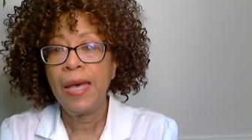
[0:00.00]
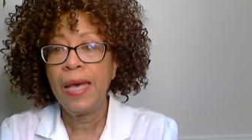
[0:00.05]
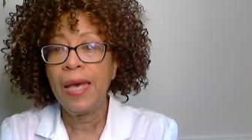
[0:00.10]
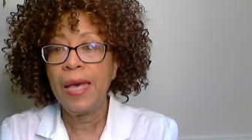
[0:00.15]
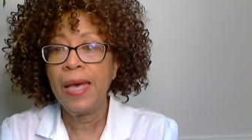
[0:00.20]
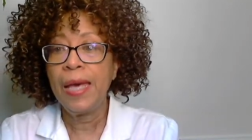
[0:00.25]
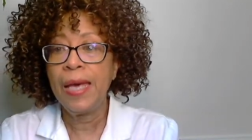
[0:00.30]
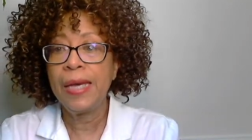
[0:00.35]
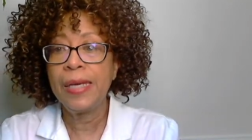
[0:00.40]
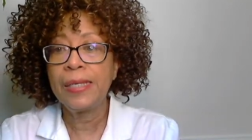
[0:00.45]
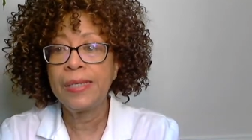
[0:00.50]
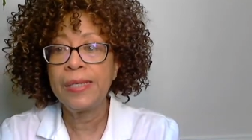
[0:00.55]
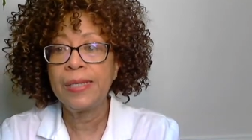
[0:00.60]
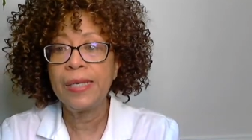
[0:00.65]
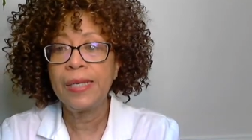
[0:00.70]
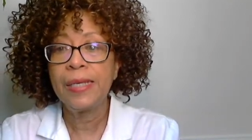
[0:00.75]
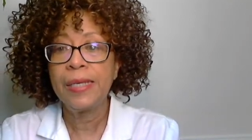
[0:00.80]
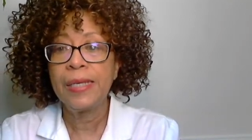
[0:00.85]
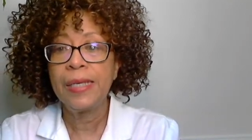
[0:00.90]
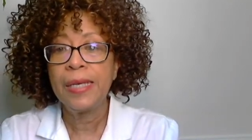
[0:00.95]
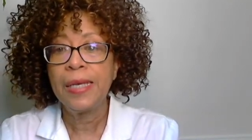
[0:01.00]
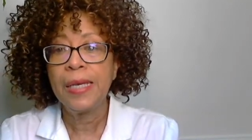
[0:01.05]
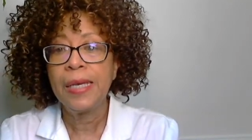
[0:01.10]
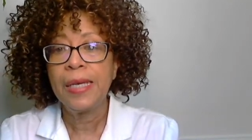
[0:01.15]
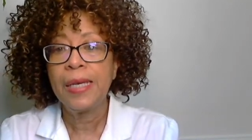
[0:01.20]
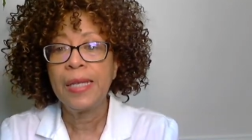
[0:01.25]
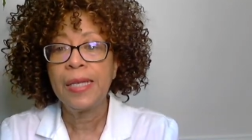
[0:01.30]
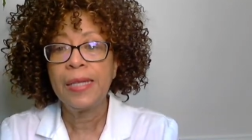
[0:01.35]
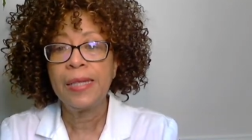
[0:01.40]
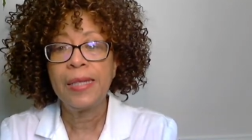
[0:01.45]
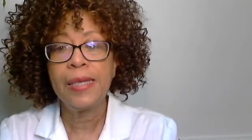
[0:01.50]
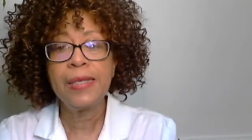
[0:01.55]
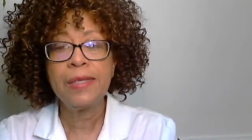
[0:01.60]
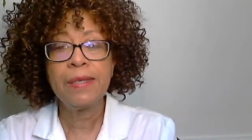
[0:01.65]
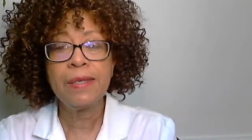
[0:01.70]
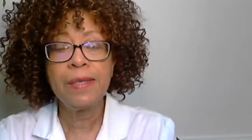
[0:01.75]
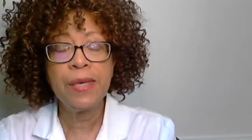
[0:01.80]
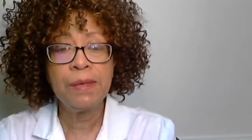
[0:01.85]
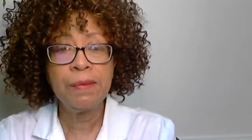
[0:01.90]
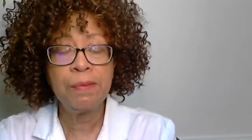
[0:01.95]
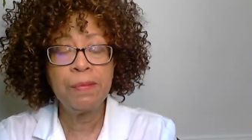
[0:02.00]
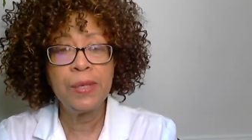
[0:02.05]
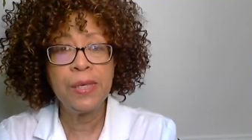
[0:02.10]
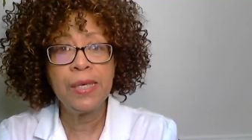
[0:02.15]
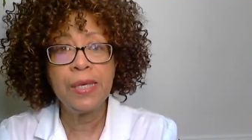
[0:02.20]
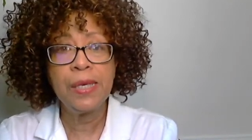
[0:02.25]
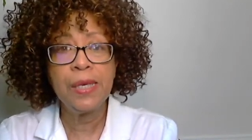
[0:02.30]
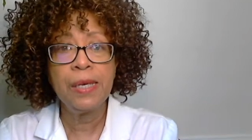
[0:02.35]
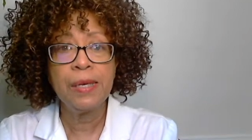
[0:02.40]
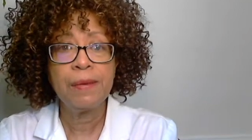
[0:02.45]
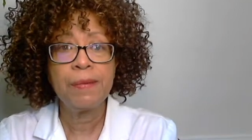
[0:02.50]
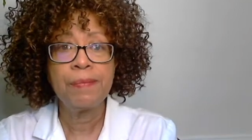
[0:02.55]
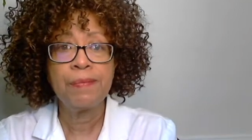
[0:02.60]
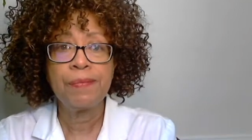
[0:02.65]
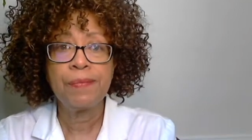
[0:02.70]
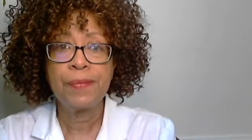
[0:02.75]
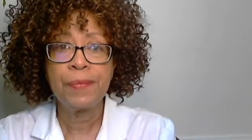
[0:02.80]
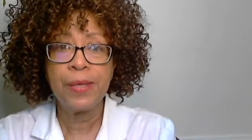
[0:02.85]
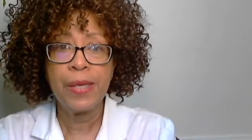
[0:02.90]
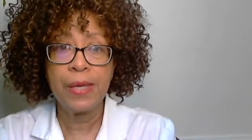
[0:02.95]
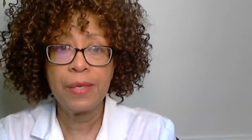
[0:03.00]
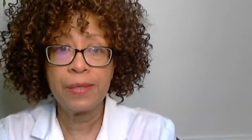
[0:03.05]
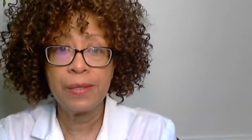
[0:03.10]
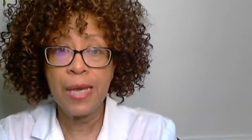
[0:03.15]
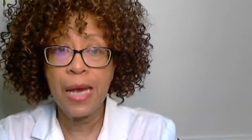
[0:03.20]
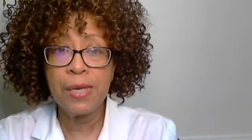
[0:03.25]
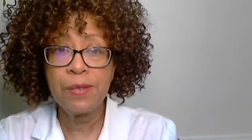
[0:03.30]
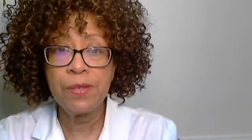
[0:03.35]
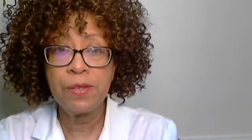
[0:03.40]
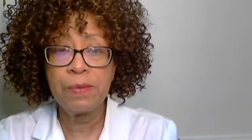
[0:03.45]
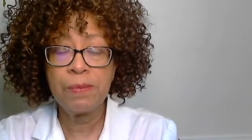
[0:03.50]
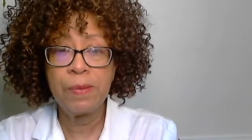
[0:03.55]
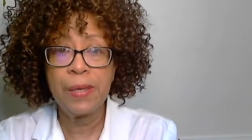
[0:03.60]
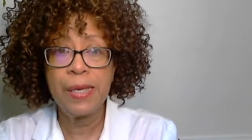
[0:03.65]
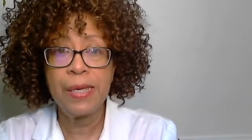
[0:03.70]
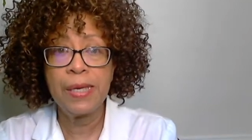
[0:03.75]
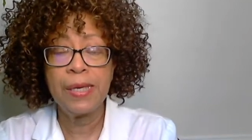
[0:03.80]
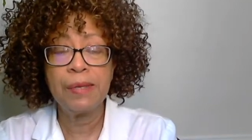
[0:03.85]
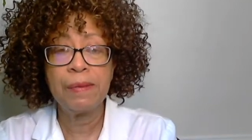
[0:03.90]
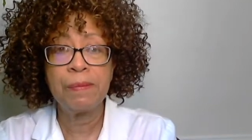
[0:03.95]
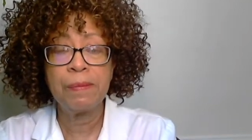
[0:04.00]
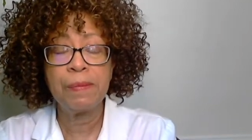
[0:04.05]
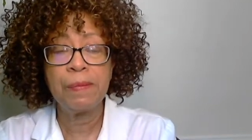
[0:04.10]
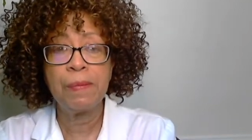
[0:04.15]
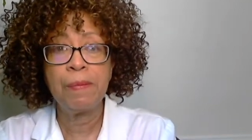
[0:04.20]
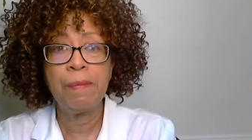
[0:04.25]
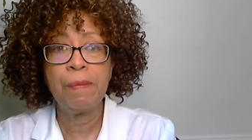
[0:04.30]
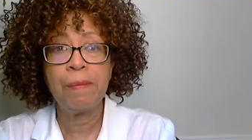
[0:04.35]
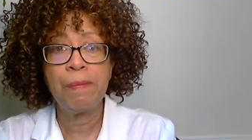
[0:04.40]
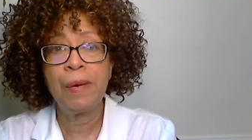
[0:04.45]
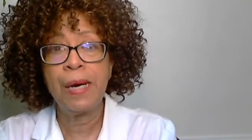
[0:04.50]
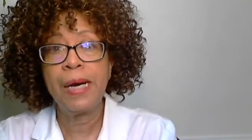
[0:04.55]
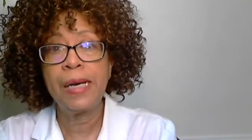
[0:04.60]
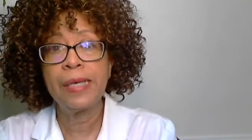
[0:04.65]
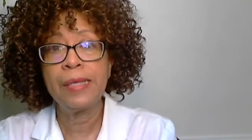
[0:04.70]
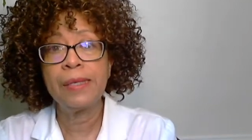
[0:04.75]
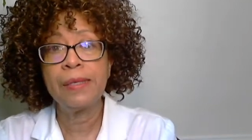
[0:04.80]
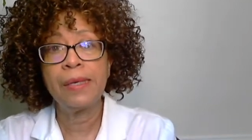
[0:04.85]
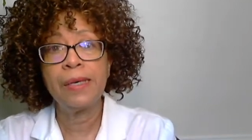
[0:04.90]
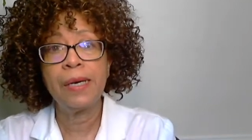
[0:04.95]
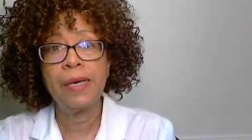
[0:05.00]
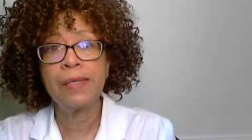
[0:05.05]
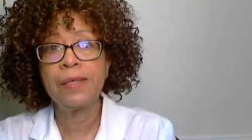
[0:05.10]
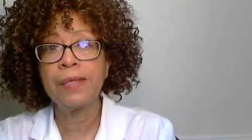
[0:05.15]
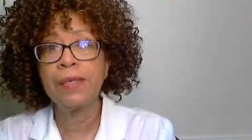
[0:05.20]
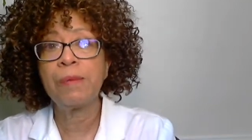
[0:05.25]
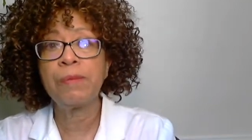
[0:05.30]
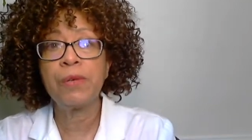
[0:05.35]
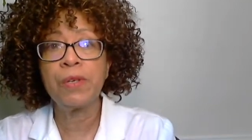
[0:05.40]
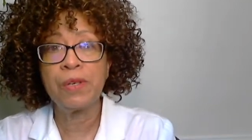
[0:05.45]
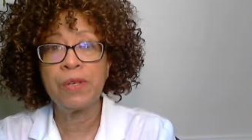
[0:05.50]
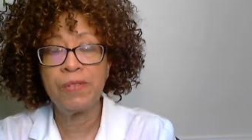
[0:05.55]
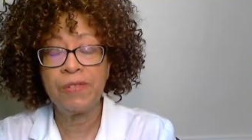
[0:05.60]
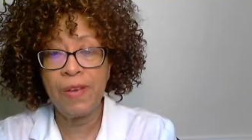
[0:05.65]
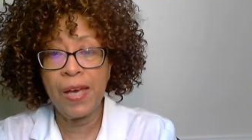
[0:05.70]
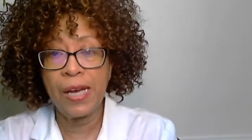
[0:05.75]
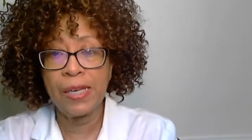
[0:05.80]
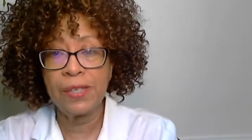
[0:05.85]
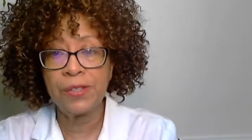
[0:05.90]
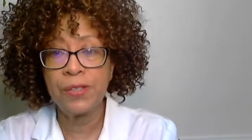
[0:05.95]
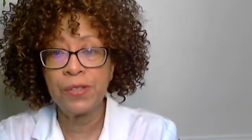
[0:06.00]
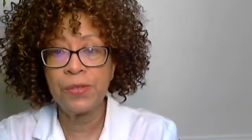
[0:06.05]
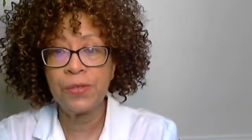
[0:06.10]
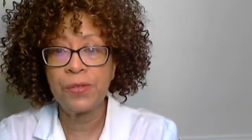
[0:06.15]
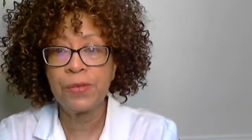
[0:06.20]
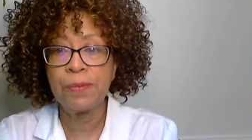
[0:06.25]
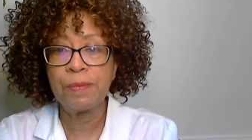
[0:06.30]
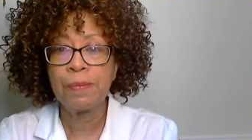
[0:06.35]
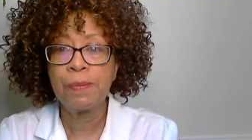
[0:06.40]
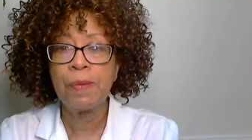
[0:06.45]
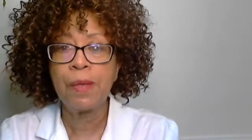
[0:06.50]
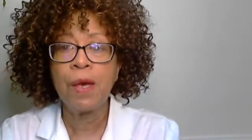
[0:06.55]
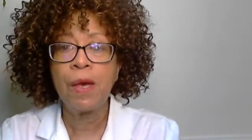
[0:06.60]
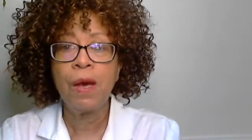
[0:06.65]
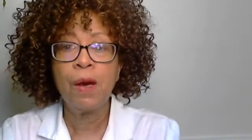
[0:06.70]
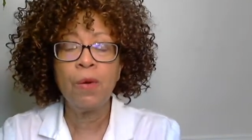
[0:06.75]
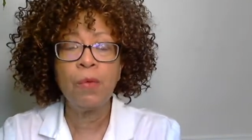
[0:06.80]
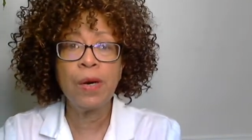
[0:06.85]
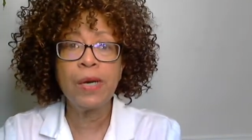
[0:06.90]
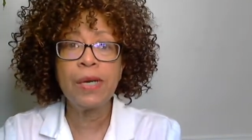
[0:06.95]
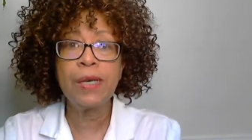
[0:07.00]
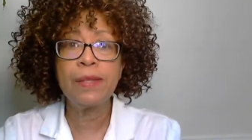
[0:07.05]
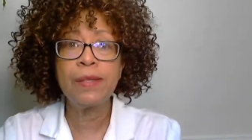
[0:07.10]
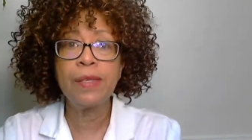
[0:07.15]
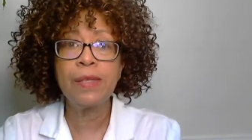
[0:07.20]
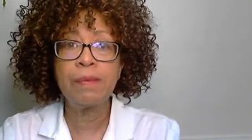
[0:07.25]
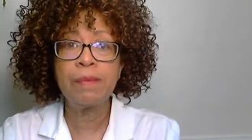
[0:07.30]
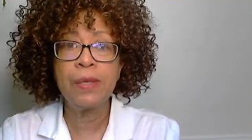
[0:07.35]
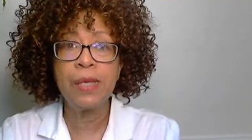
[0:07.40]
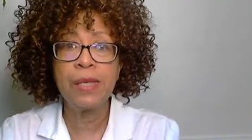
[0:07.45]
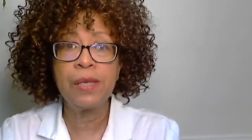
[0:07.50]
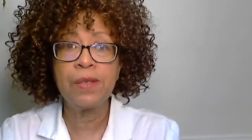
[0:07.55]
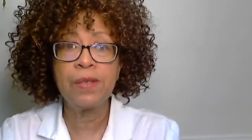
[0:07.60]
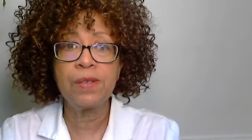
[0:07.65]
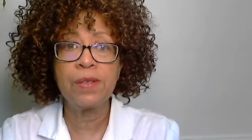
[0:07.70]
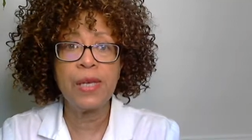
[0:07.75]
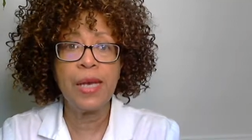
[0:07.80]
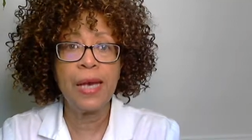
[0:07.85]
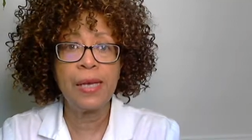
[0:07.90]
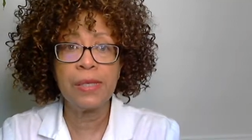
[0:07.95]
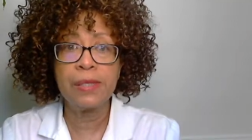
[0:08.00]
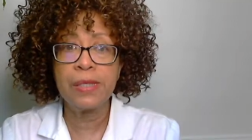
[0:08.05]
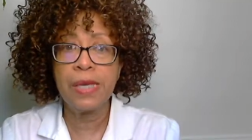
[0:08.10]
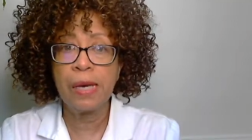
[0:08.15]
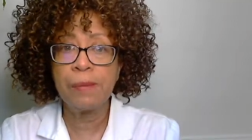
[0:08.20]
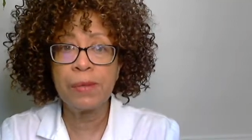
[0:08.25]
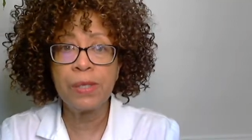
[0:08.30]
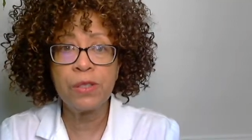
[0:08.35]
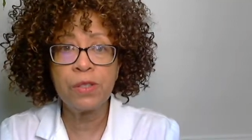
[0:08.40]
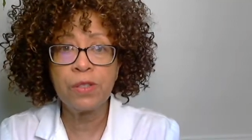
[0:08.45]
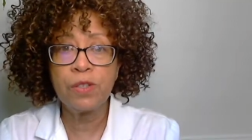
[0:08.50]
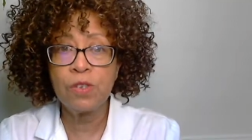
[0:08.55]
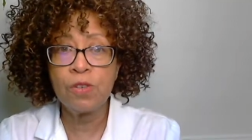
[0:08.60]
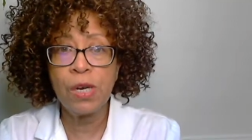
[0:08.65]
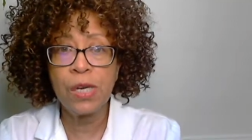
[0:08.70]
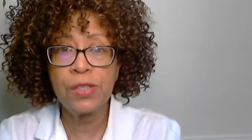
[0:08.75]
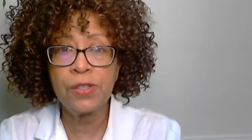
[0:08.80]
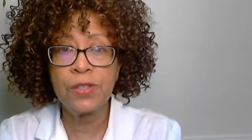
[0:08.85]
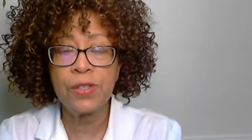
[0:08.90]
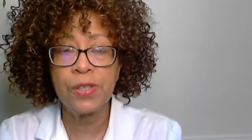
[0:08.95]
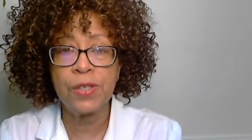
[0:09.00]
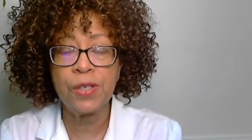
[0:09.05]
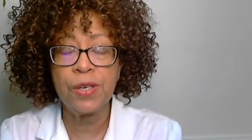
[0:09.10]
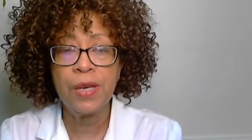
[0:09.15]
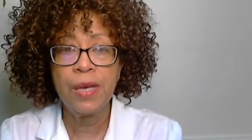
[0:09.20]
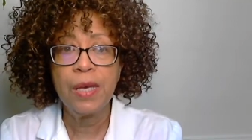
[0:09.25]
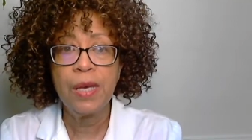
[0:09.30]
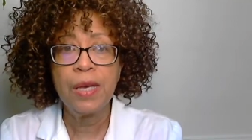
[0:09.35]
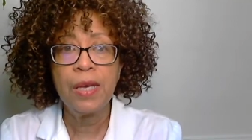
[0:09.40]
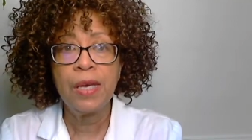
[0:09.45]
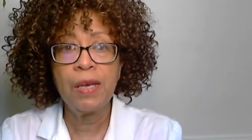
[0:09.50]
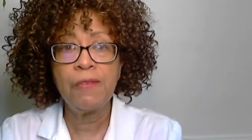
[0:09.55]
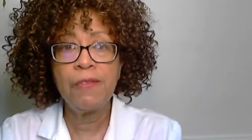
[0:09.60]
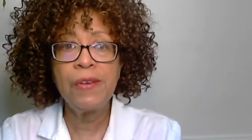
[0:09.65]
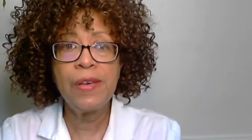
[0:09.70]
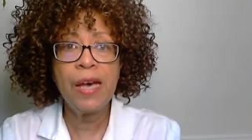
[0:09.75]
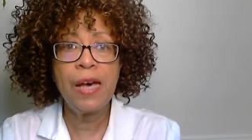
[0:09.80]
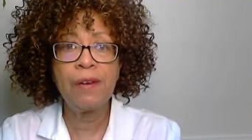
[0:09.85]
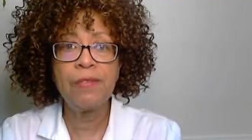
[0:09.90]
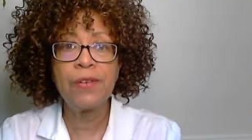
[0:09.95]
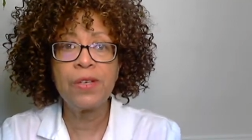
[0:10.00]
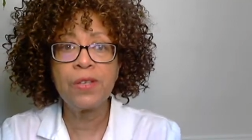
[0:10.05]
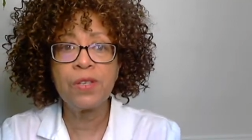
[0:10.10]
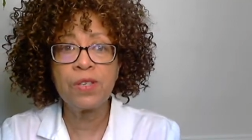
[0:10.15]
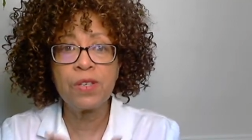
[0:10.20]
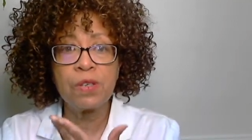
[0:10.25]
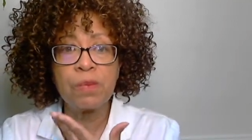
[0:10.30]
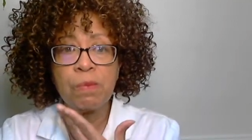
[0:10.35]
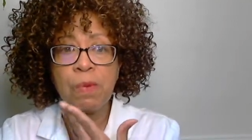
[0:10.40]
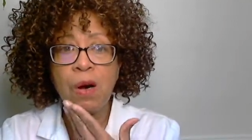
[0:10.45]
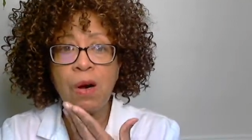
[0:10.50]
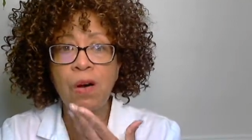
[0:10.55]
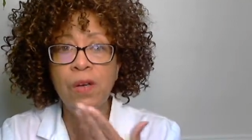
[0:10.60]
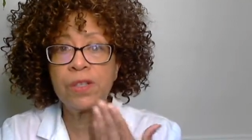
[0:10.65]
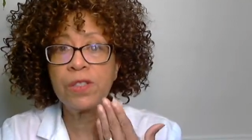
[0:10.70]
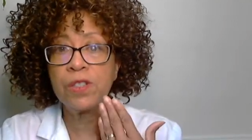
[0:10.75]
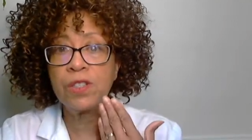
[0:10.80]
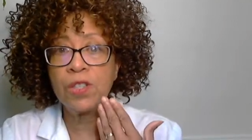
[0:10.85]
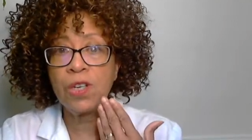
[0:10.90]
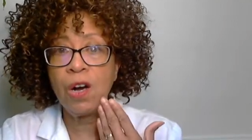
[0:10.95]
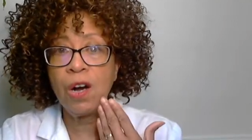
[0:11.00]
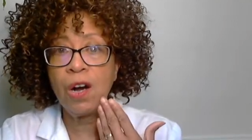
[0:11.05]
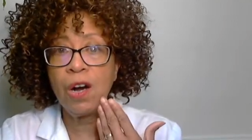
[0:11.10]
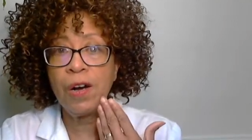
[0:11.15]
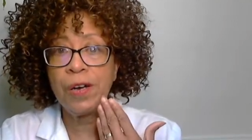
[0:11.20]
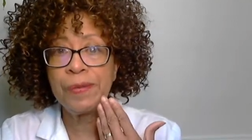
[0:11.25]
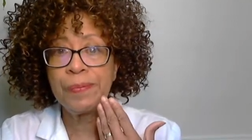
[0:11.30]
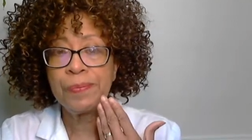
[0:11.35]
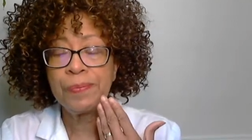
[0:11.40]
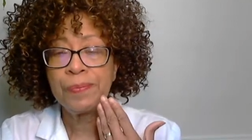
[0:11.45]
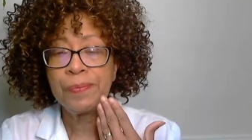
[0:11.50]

And this can be exacerbated by a number of factors. One of them is anatomical structure. If you have a small jaw,